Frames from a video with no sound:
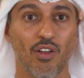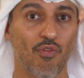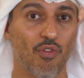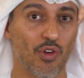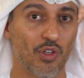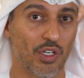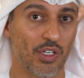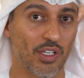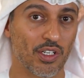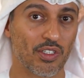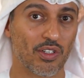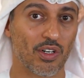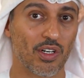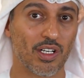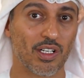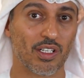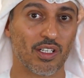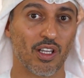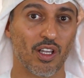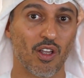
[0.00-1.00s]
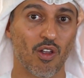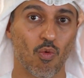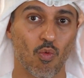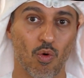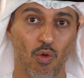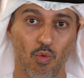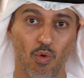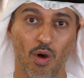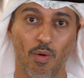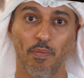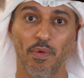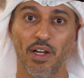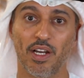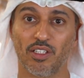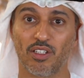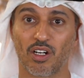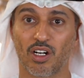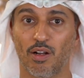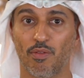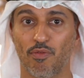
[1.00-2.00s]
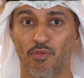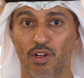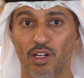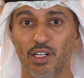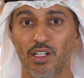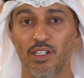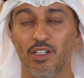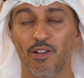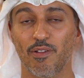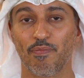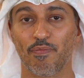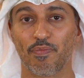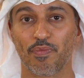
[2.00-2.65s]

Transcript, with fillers: Future District with 1 billion dirham fund